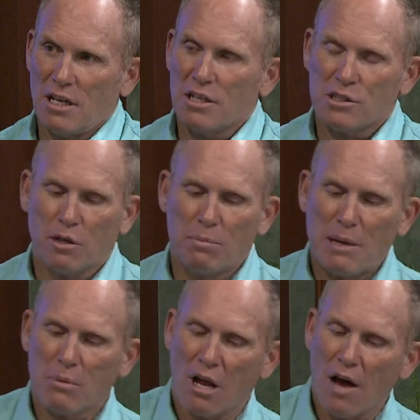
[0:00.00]
So
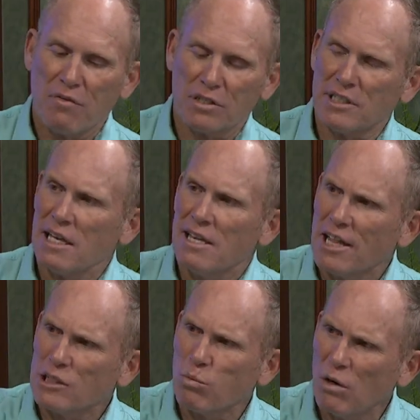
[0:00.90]
people often say,
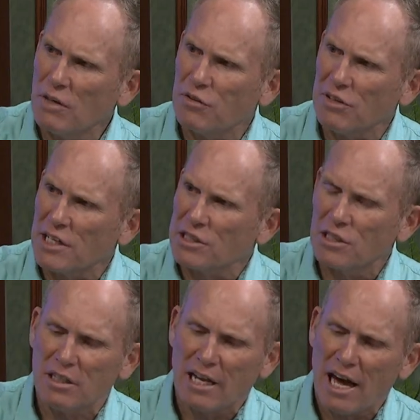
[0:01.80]
that's wonderful, that's
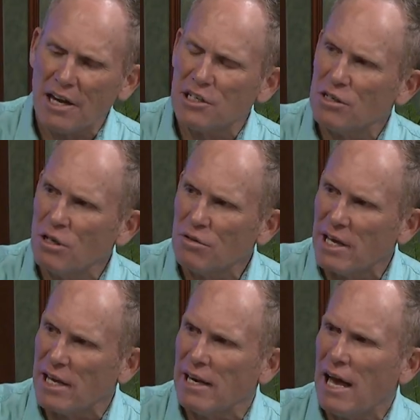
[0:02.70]
good, how did you know
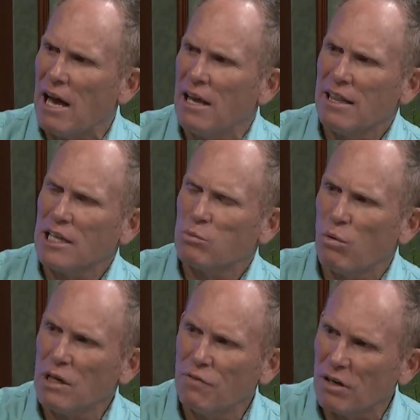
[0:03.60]
that, and how, that's
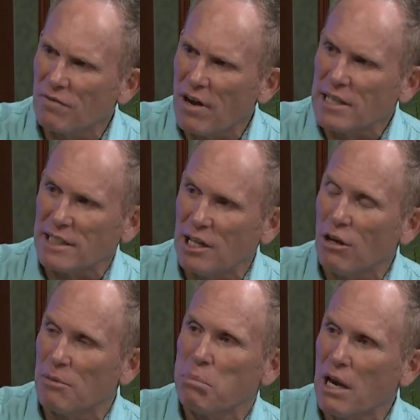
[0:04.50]
wonderful advice, and
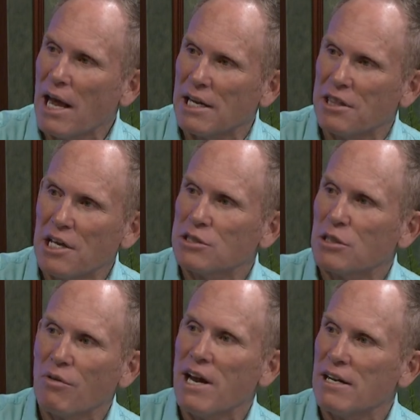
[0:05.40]
they'll apply it, and things are
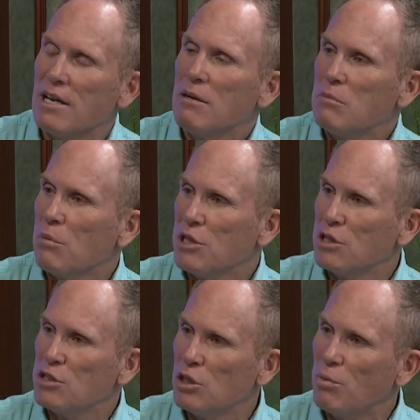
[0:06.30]
great, but
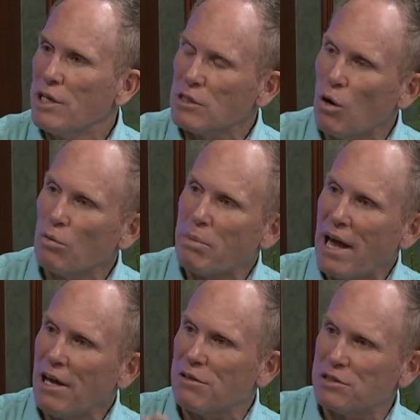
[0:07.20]
within two weeks, old
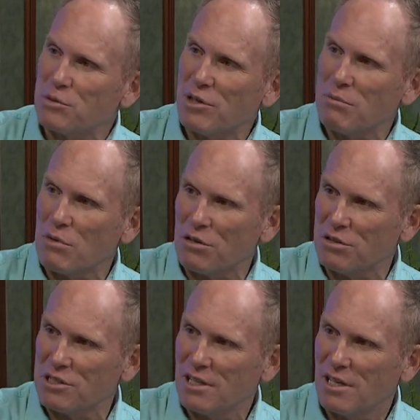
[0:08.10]
patterns
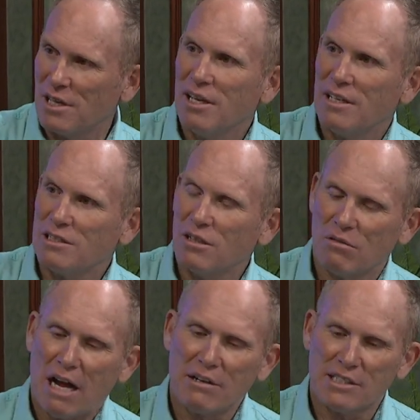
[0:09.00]
reemerge.
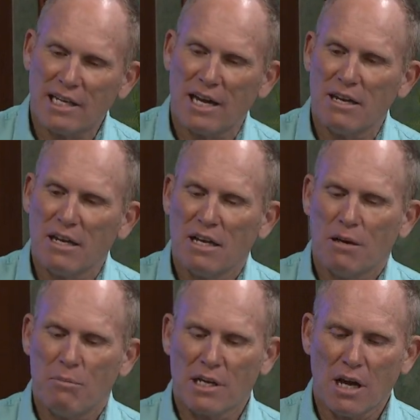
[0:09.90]
So I'd say,
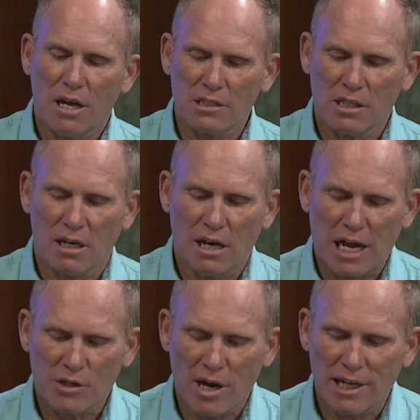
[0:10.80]
because uh,
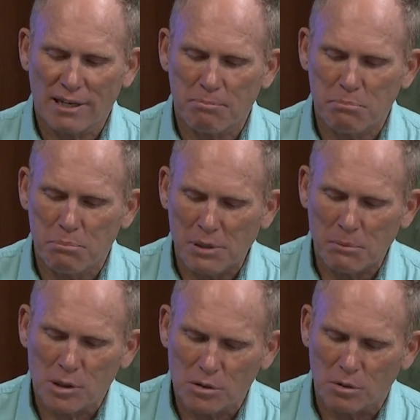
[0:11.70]
I try to give
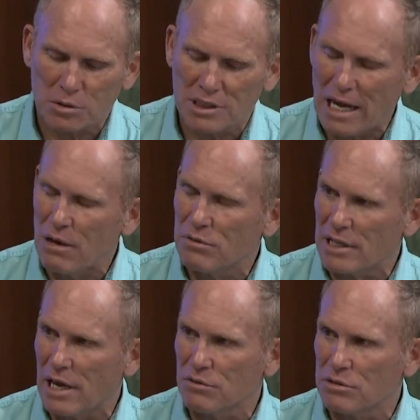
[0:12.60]
biblical sound
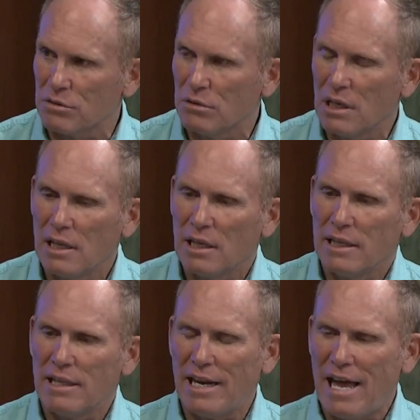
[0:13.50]
counsel
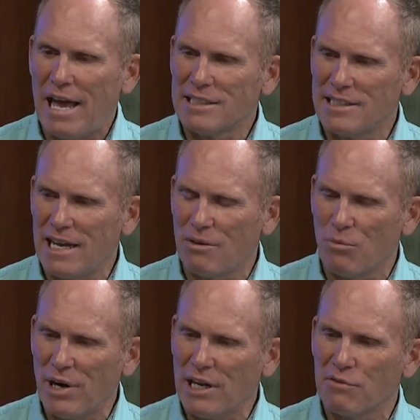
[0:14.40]
that has that
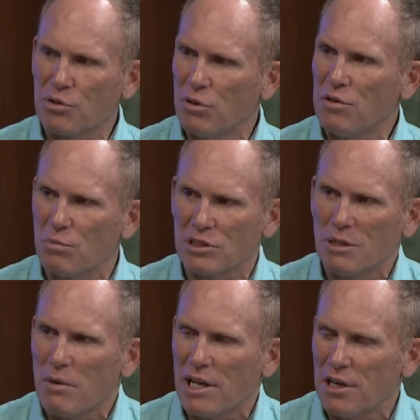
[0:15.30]
ring of truth, when
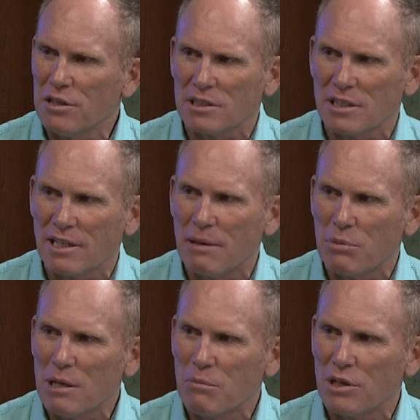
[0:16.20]
somebody hears it, they
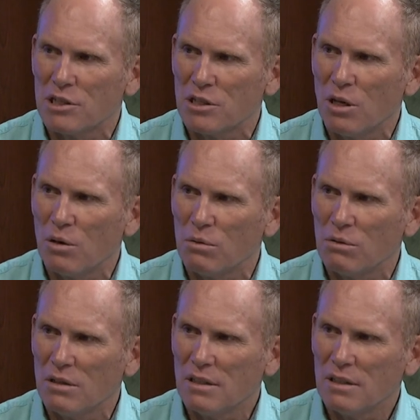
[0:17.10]
pretty much know,
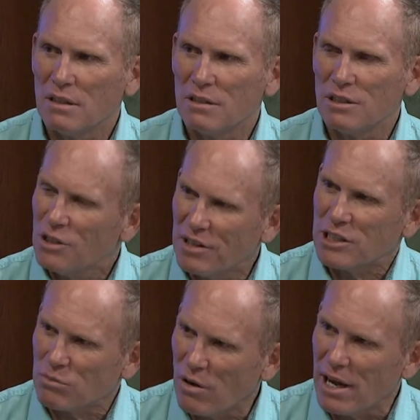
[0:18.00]
you know,
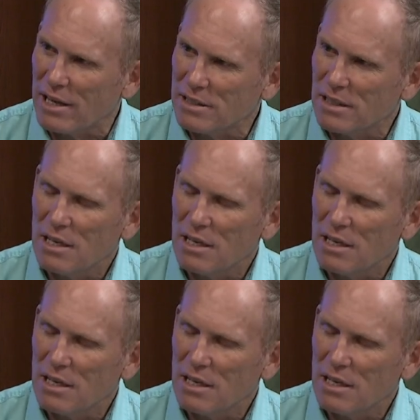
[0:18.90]
that's right.